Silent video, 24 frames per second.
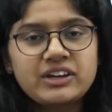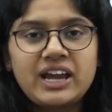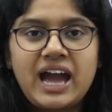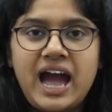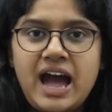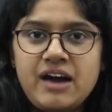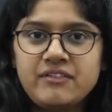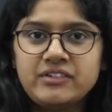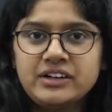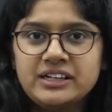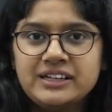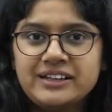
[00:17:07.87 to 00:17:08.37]
We
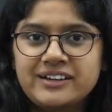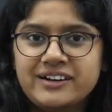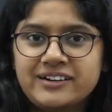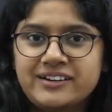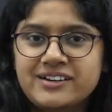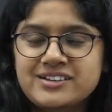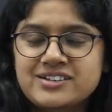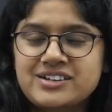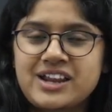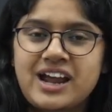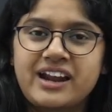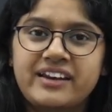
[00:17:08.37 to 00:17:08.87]
have a clear
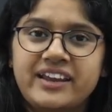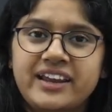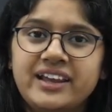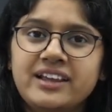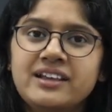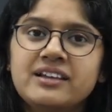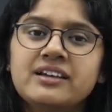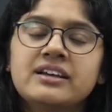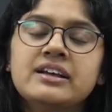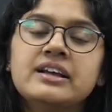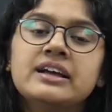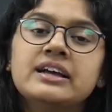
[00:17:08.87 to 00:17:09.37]

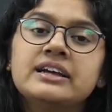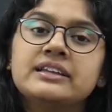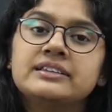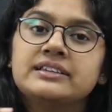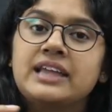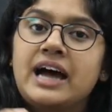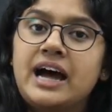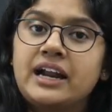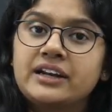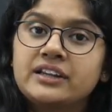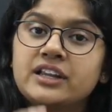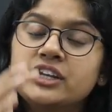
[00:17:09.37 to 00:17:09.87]
understanding
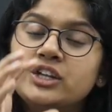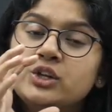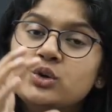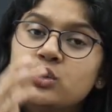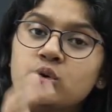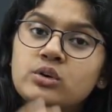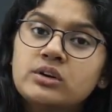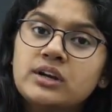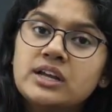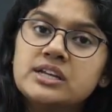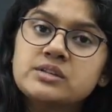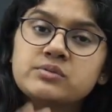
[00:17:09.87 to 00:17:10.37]
that the
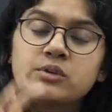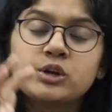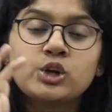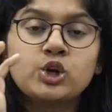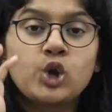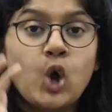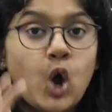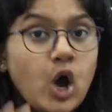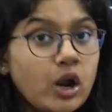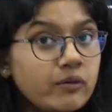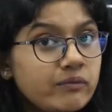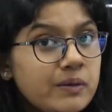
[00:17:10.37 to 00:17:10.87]
nucleus will
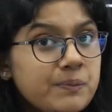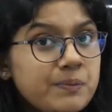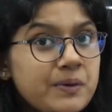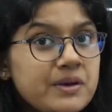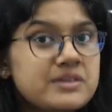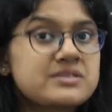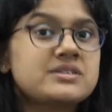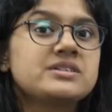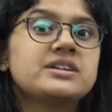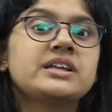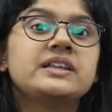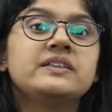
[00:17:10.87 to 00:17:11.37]
not be
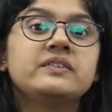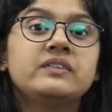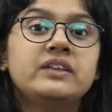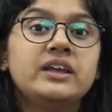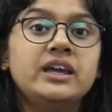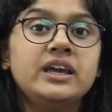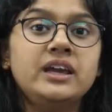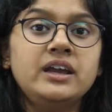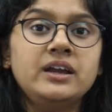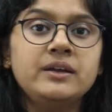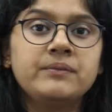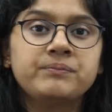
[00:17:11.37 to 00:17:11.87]
present in
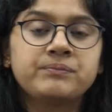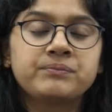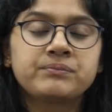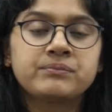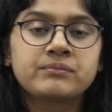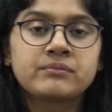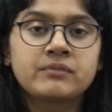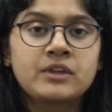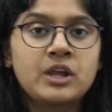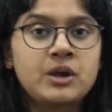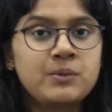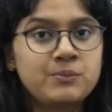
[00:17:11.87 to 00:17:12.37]
the
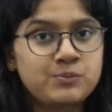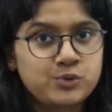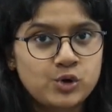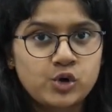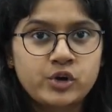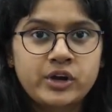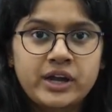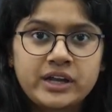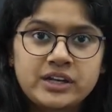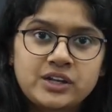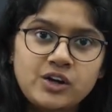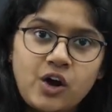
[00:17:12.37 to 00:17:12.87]

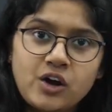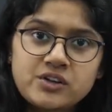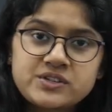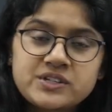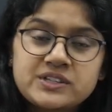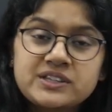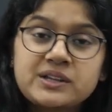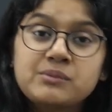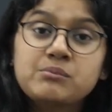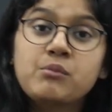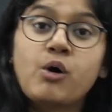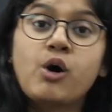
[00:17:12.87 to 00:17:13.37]

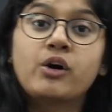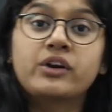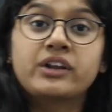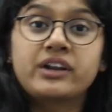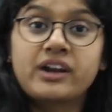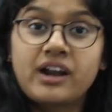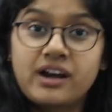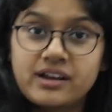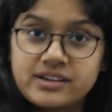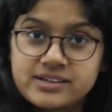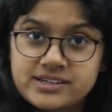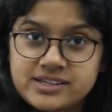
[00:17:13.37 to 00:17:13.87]
prokaryotes and the
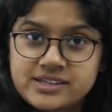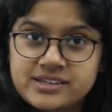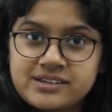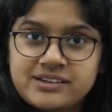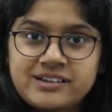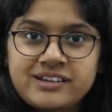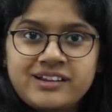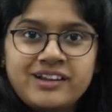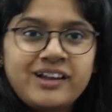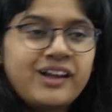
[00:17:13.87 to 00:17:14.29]
mononaras.